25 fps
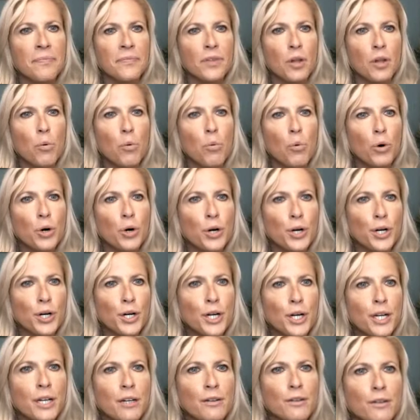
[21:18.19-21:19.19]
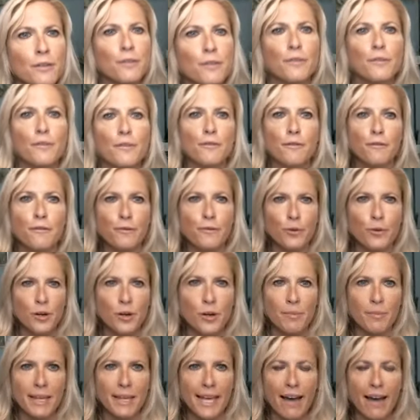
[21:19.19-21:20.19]
Word
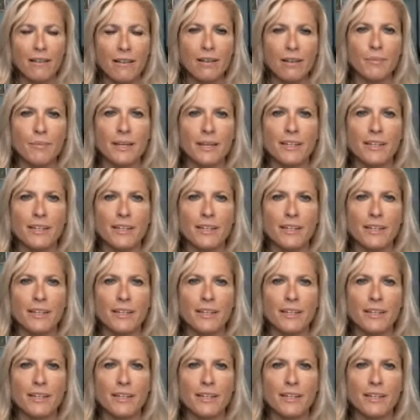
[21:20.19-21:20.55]
forming element,